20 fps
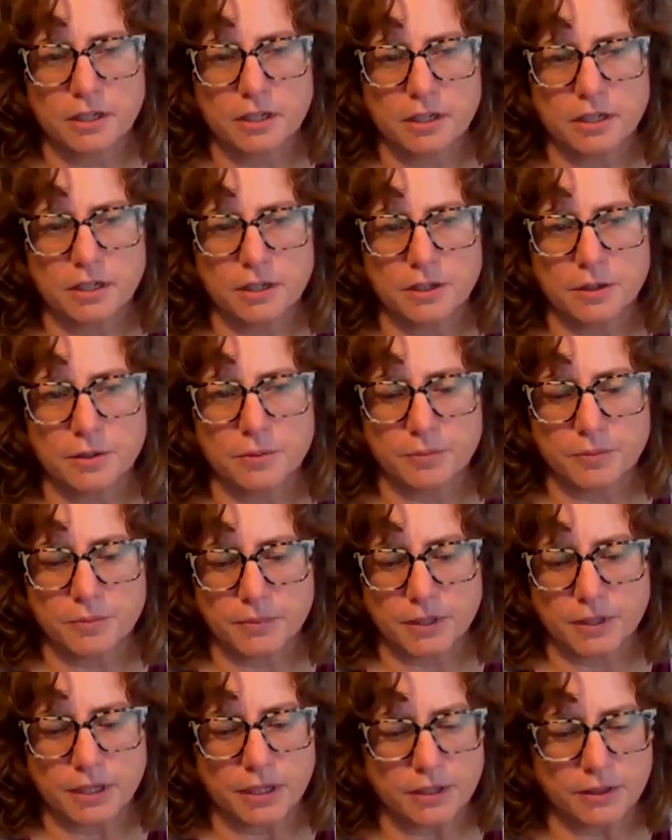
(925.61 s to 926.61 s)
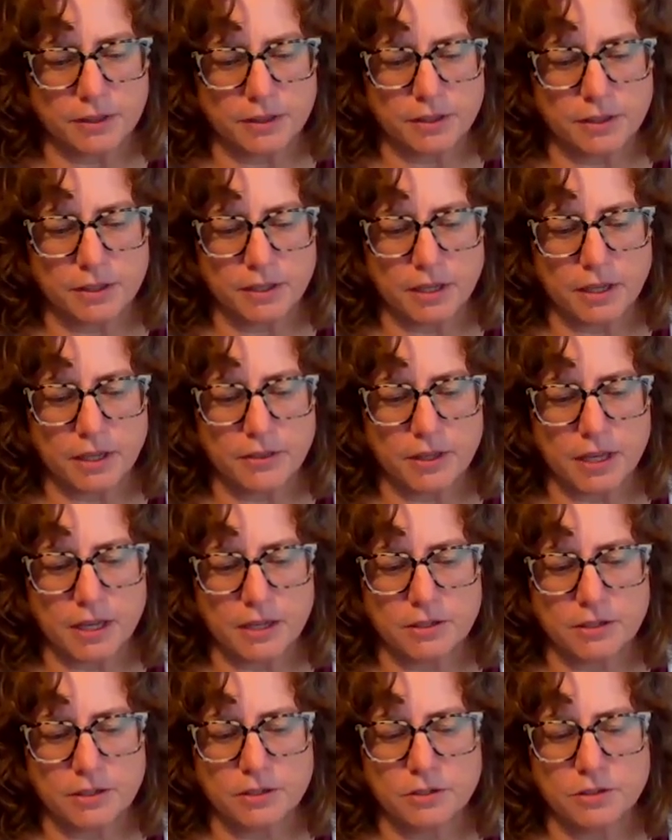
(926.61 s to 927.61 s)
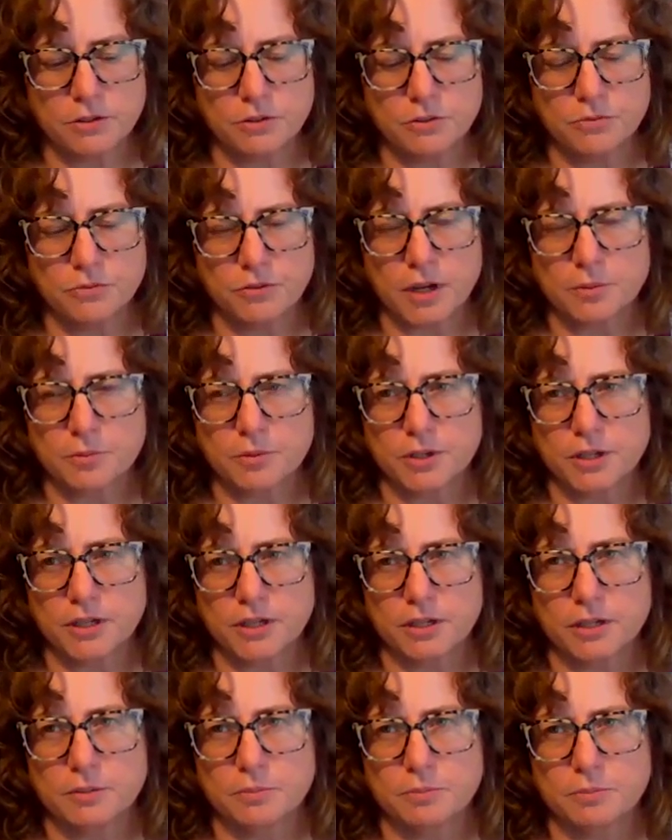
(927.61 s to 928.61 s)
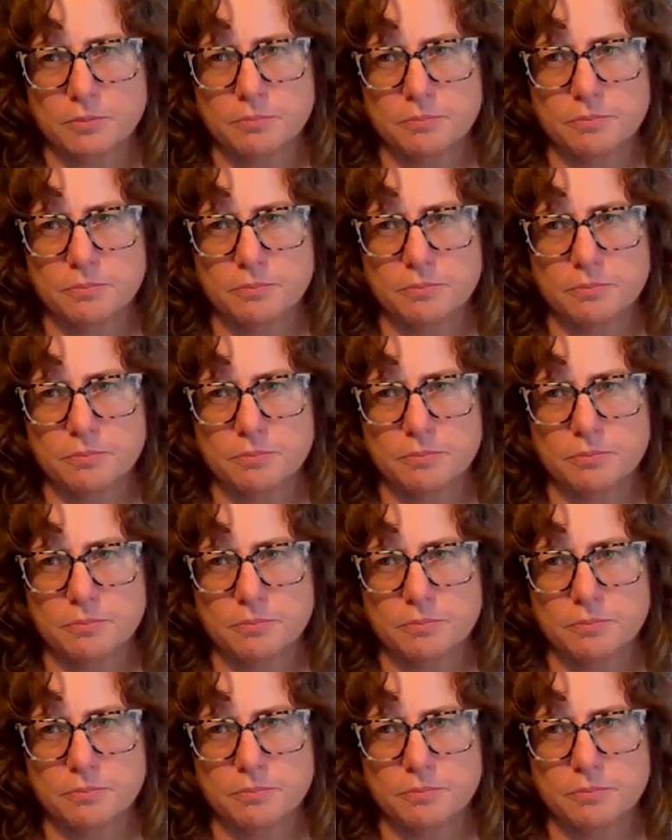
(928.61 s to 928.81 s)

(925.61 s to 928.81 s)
And that new fabric,